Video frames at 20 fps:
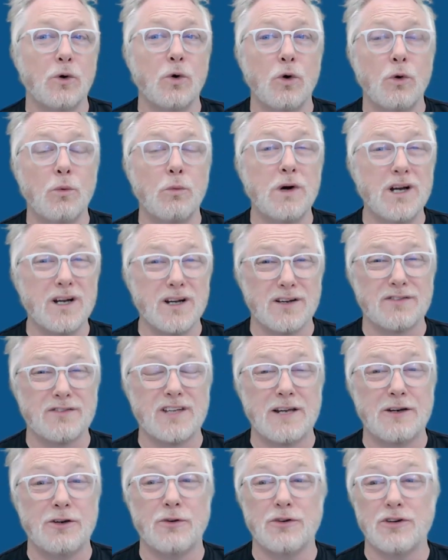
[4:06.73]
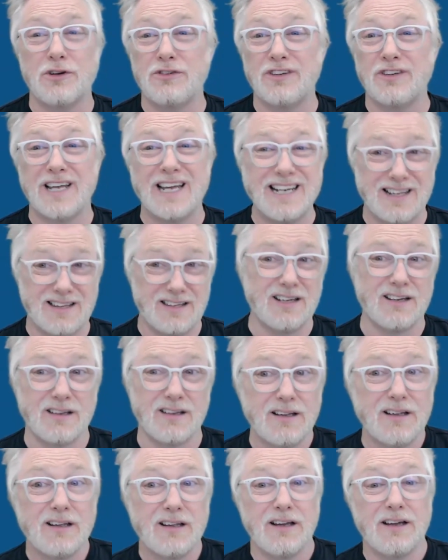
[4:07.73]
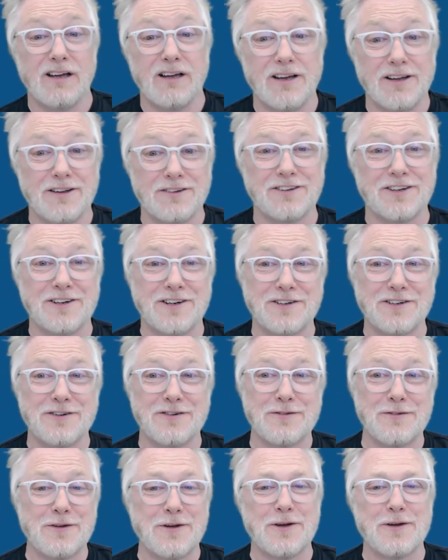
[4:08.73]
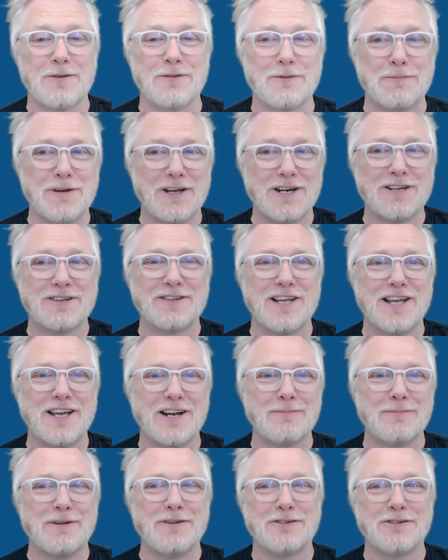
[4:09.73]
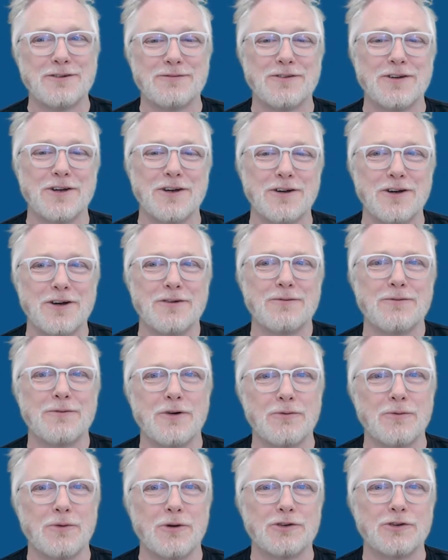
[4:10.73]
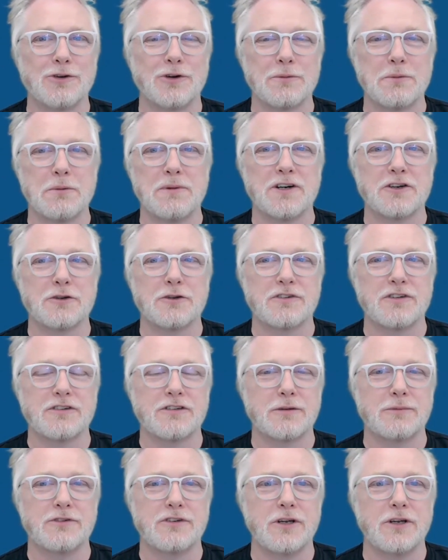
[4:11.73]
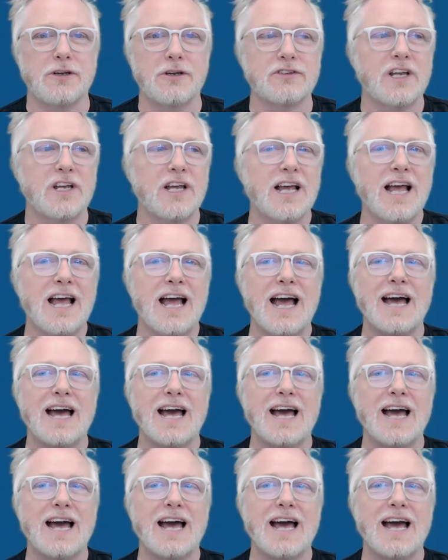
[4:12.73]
Or worse, they are not using anything to kind of manage the elements of what document management systems use.